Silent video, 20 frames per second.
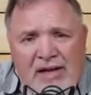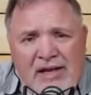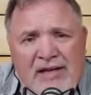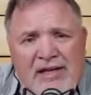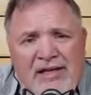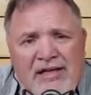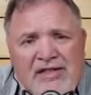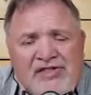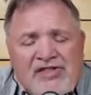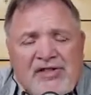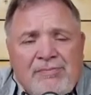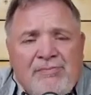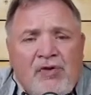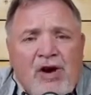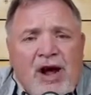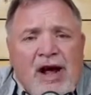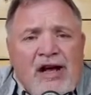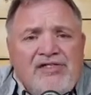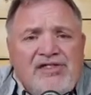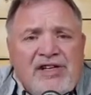is the
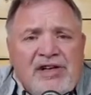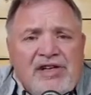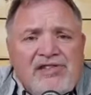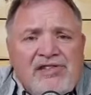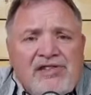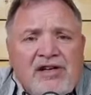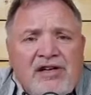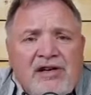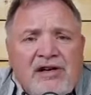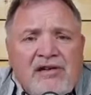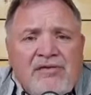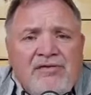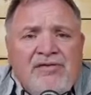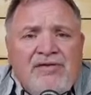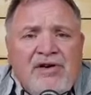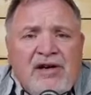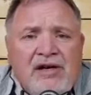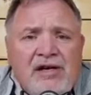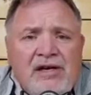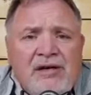process
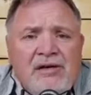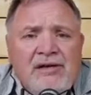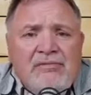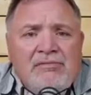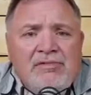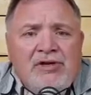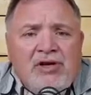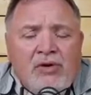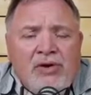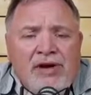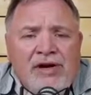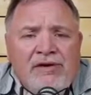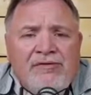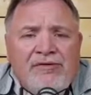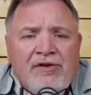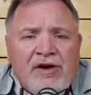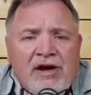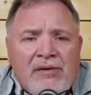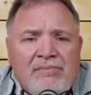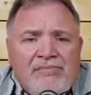of uh, going
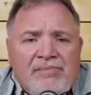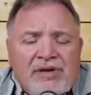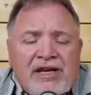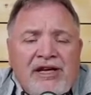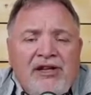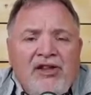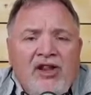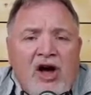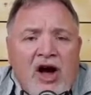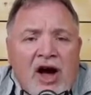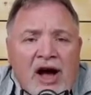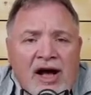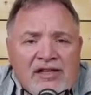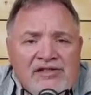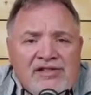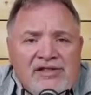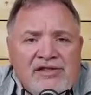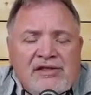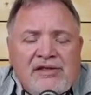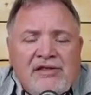from being
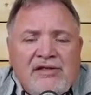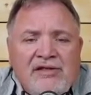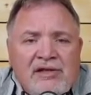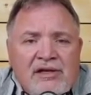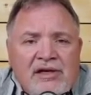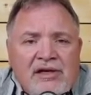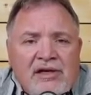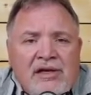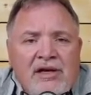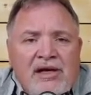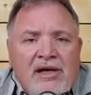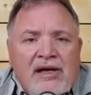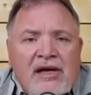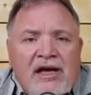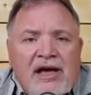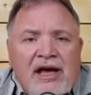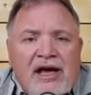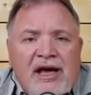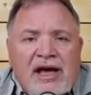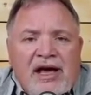lost
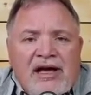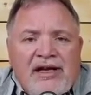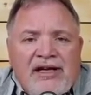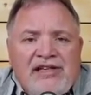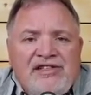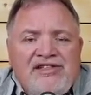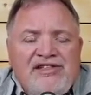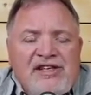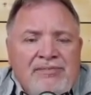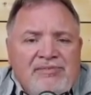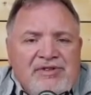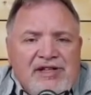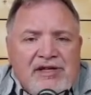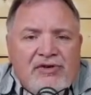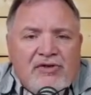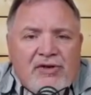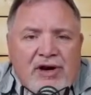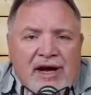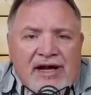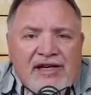and accepting
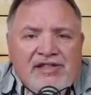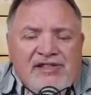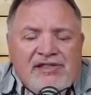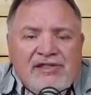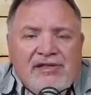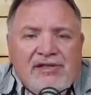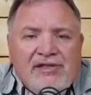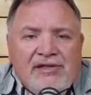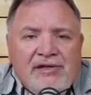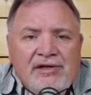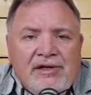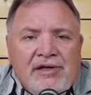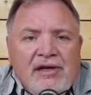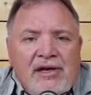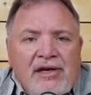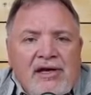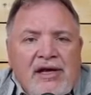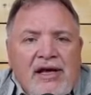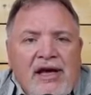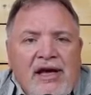Christ
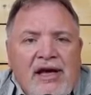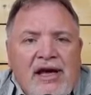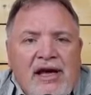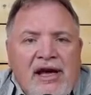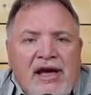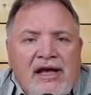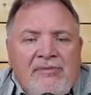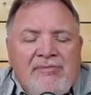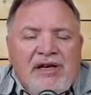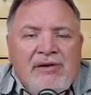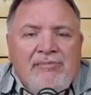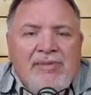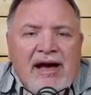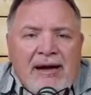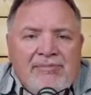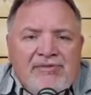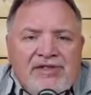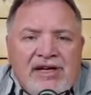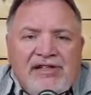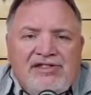and being
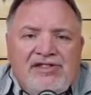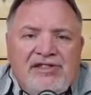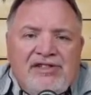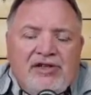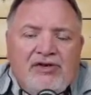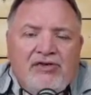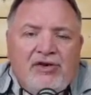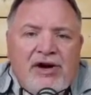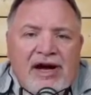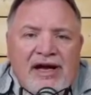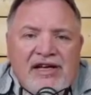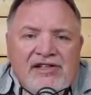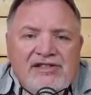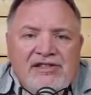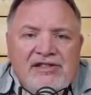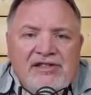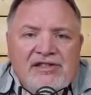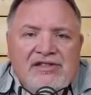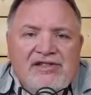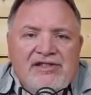baptized into
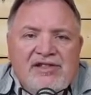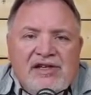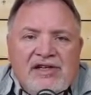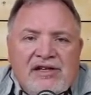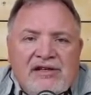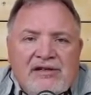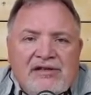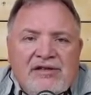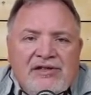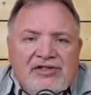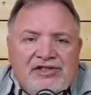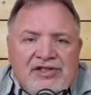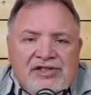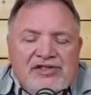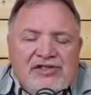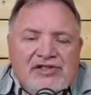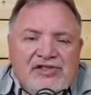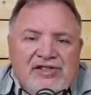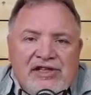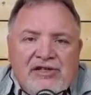Christ, as uh,
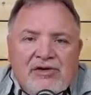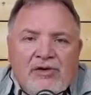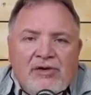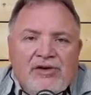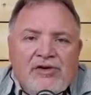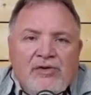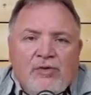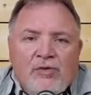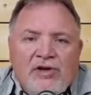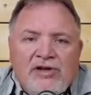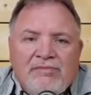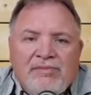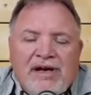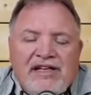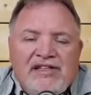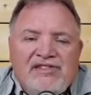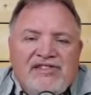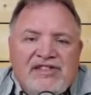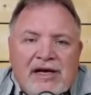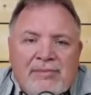Jesus said, Go into the world,
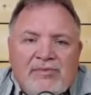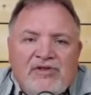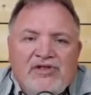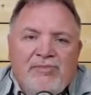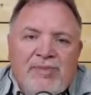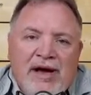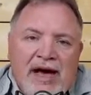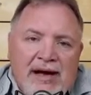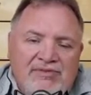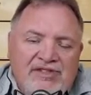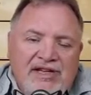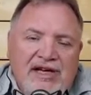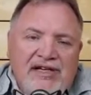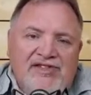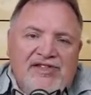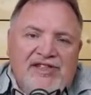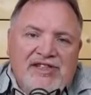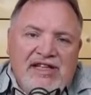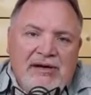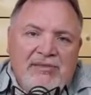make disciples,
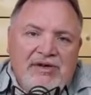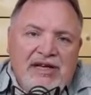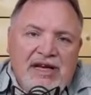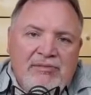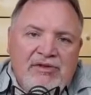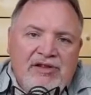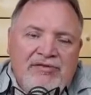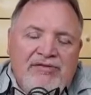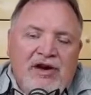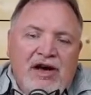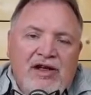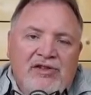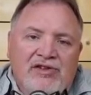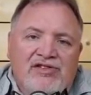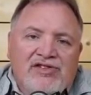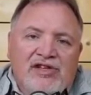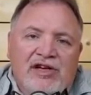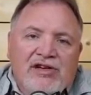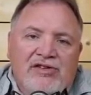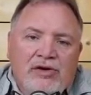baptizing them in the name of the Father,
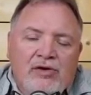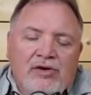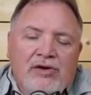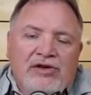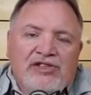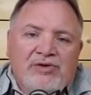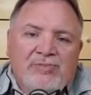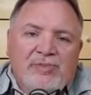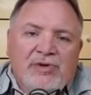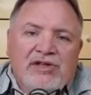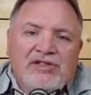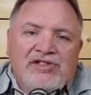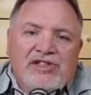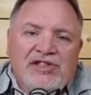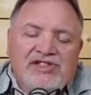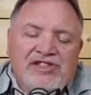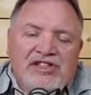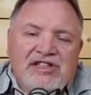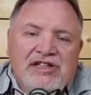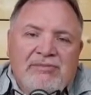Son, and the Holy Spirit,
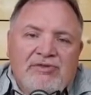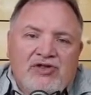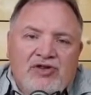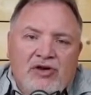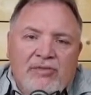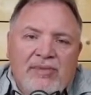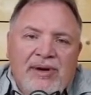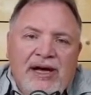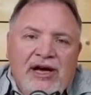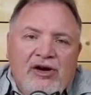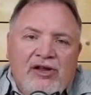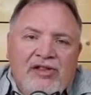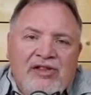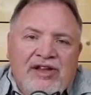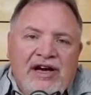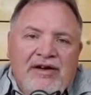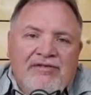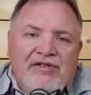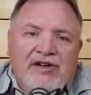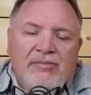teaching them to obey all
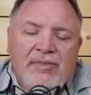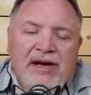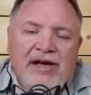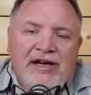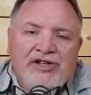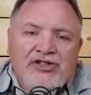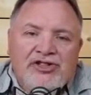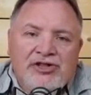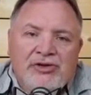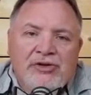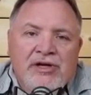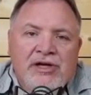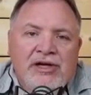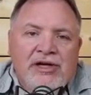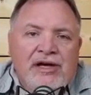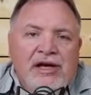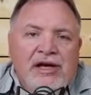that I've commanded you.